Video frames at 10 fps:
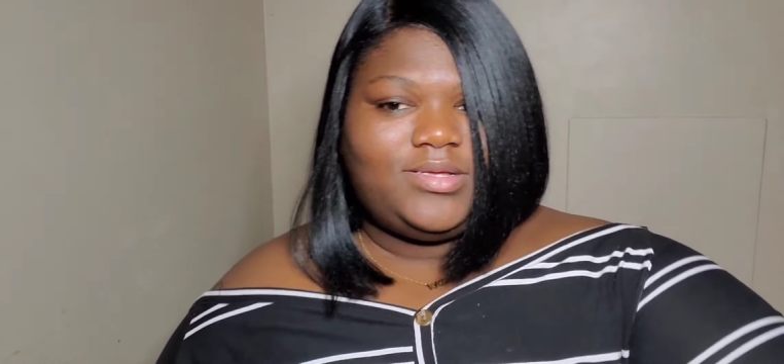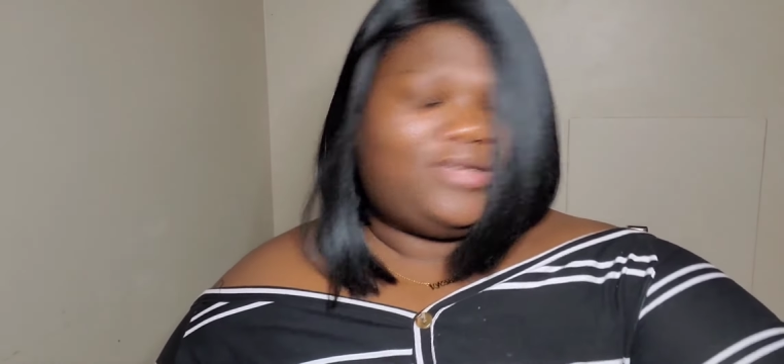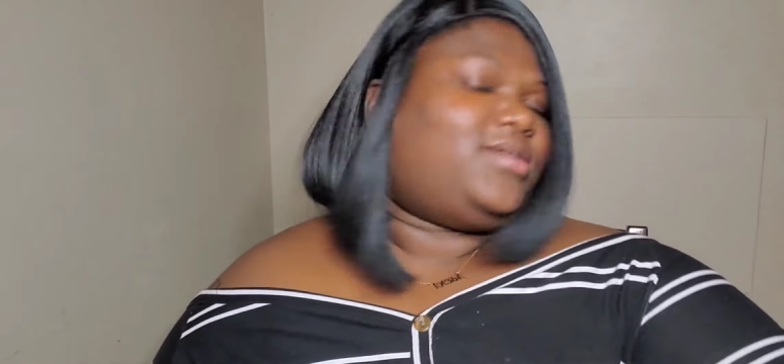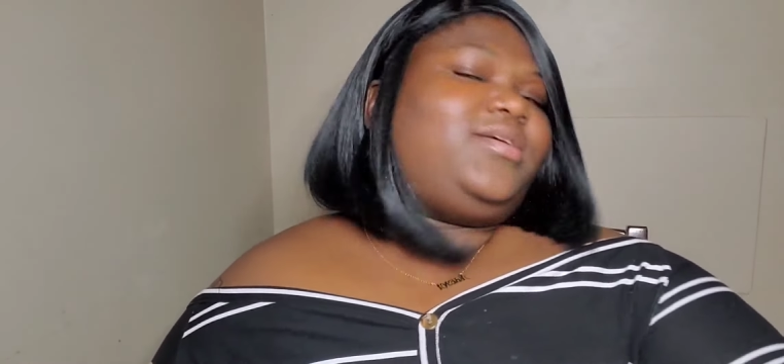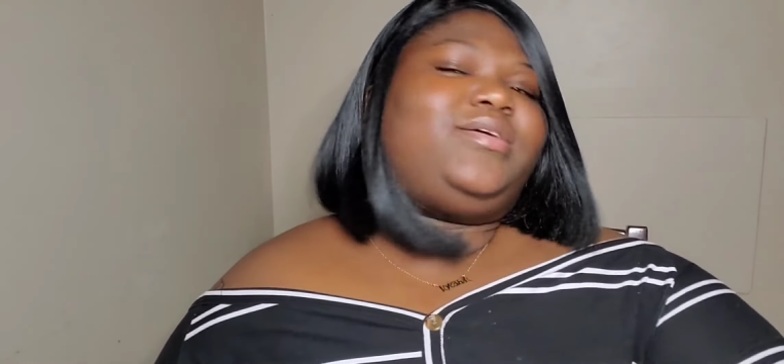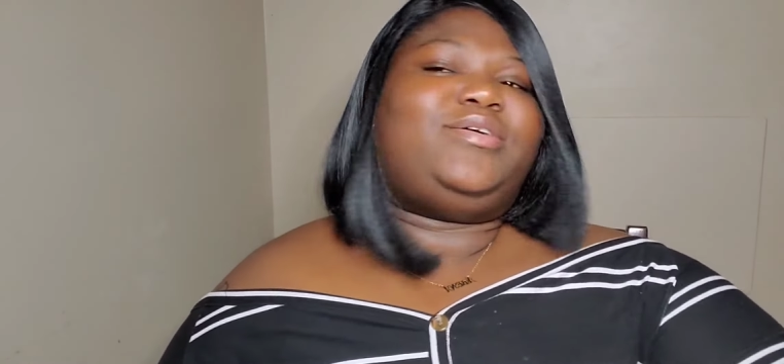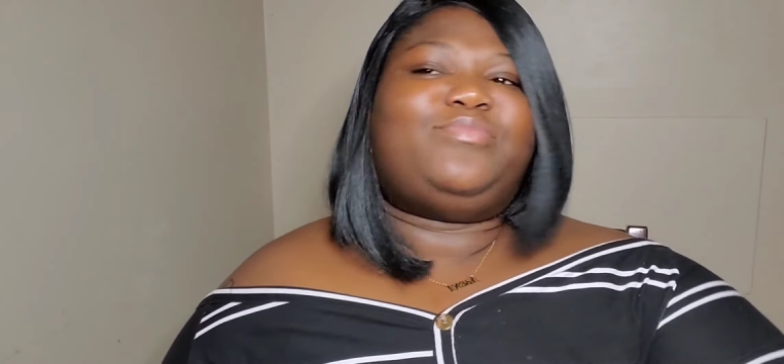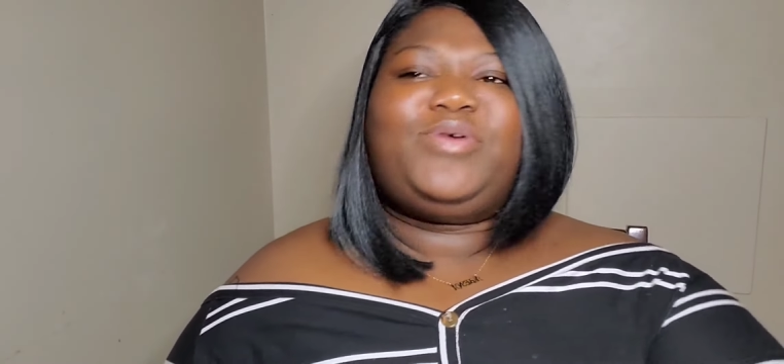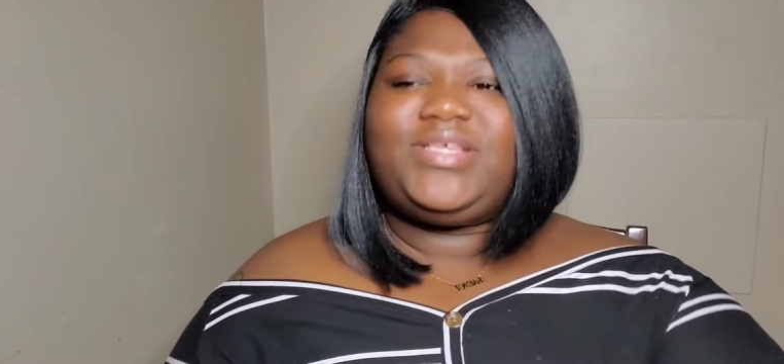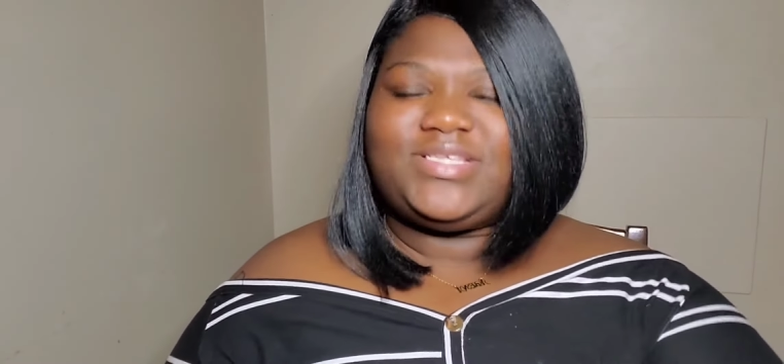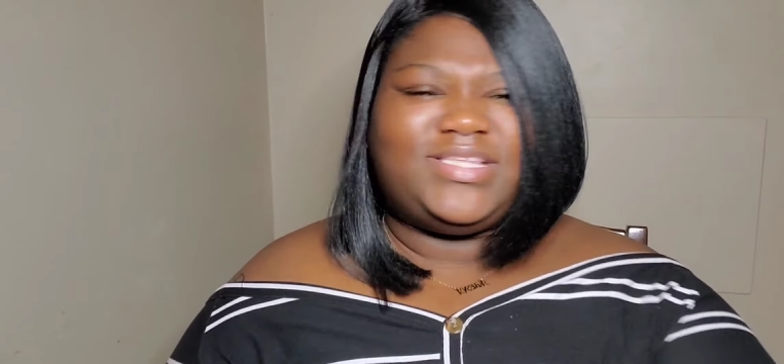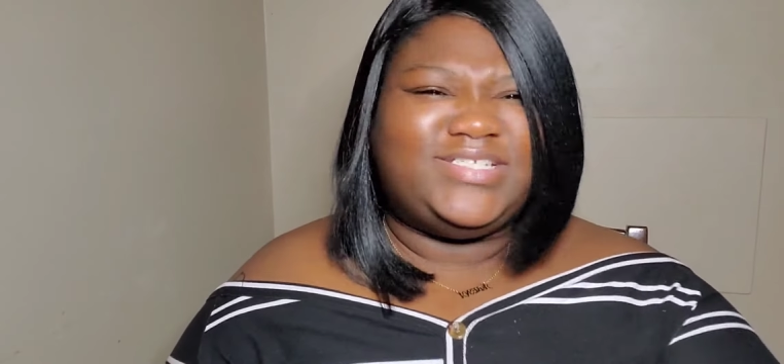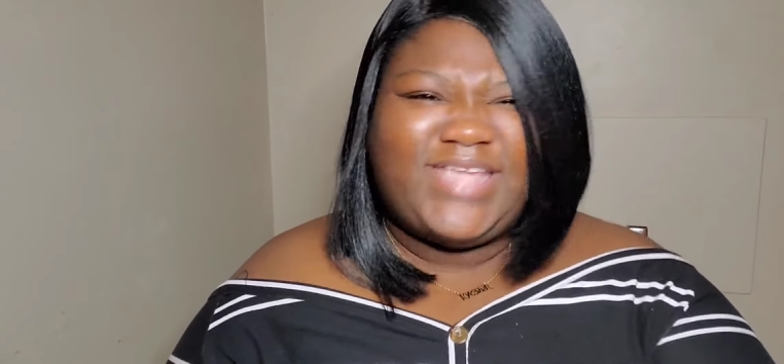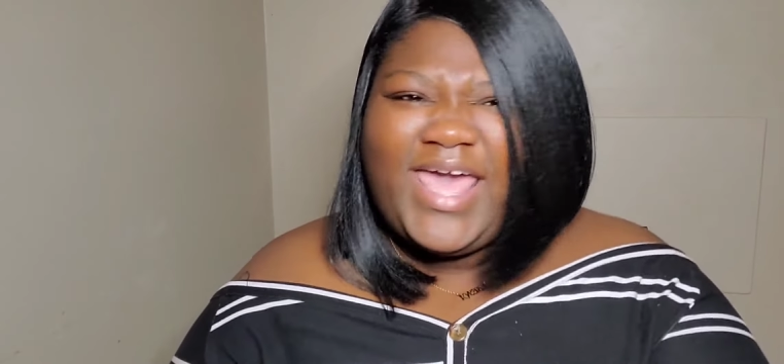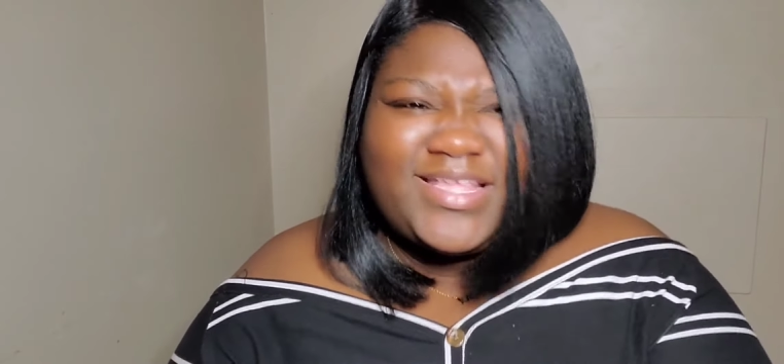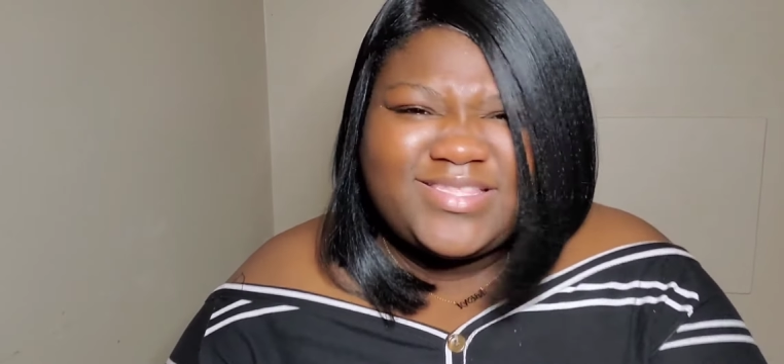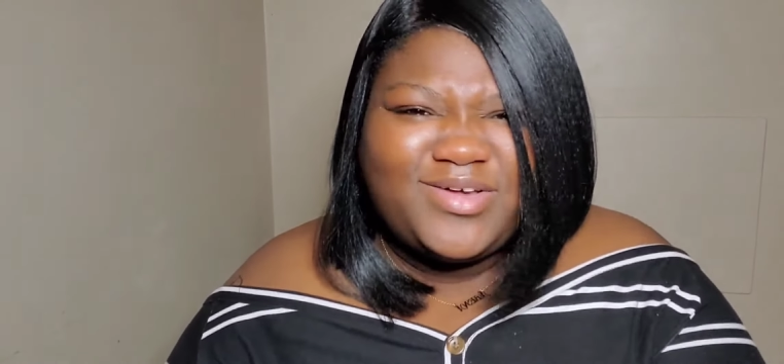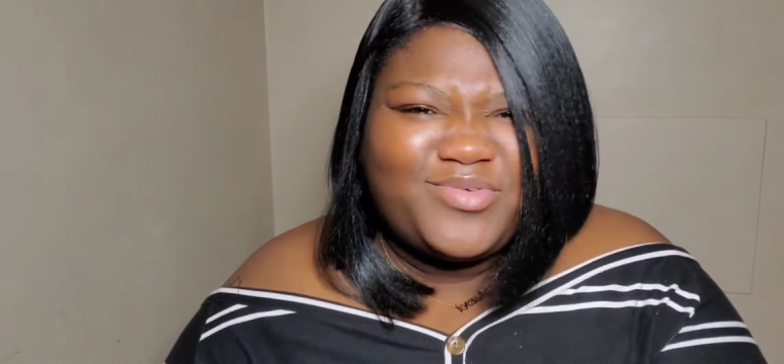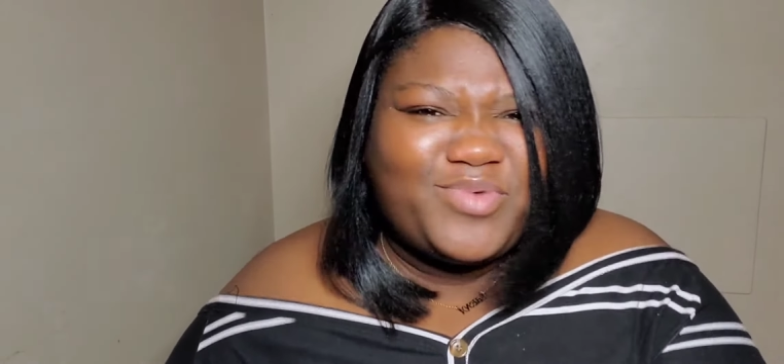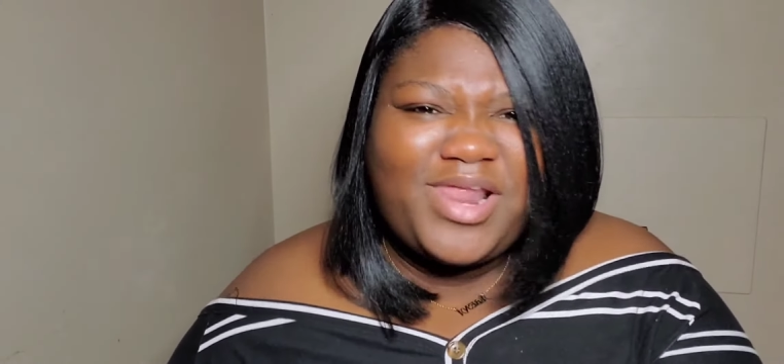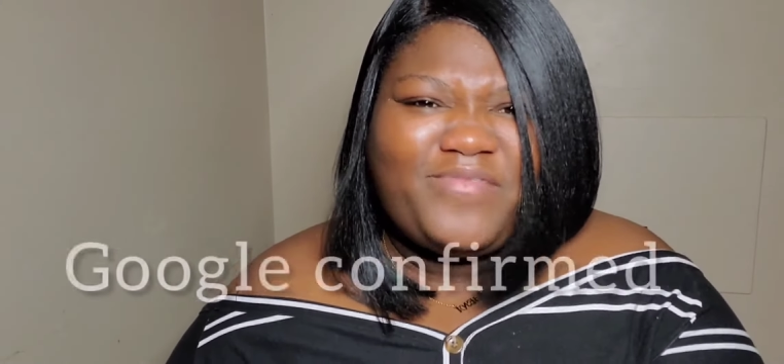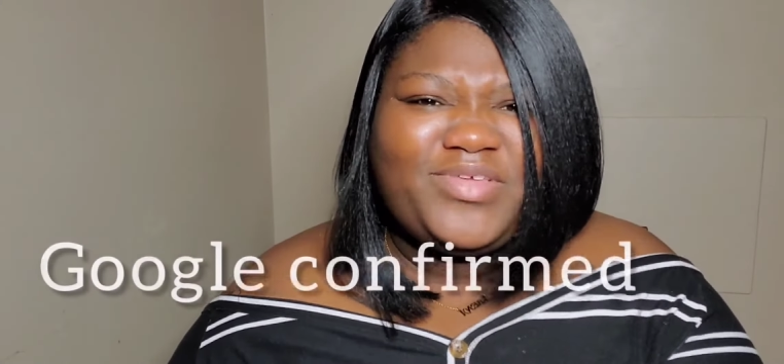what is it, the deck, the whatever,